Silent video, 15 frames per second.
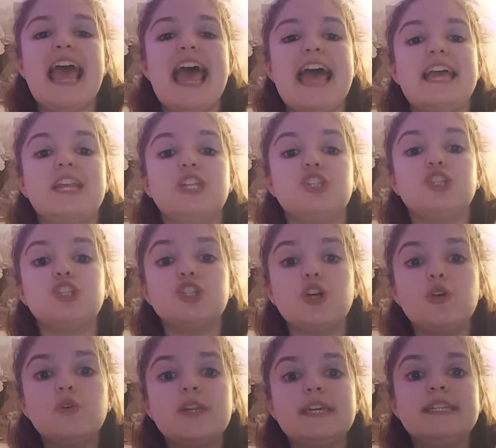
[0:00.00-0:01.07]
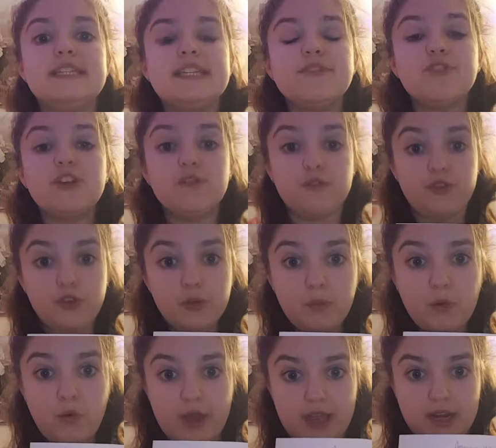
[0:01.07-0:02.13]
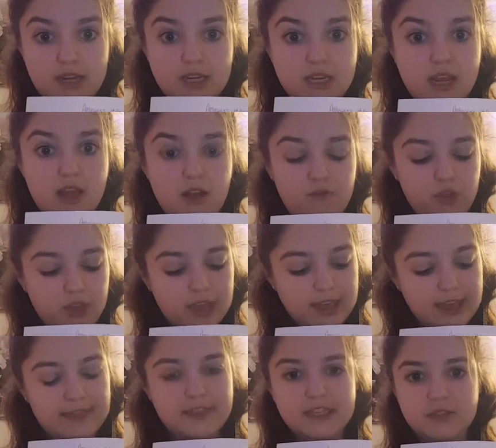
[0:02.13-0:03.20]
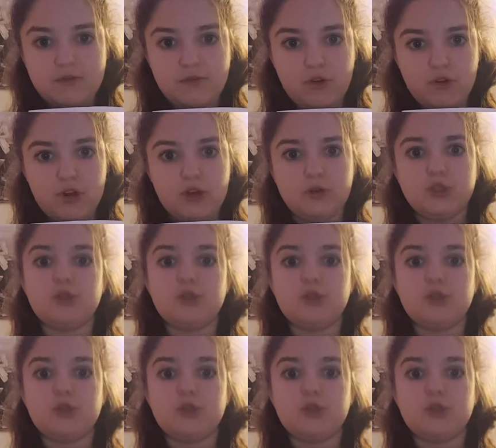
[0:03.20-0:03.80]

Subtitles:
and it showed a different viewpoint of looking at this photo.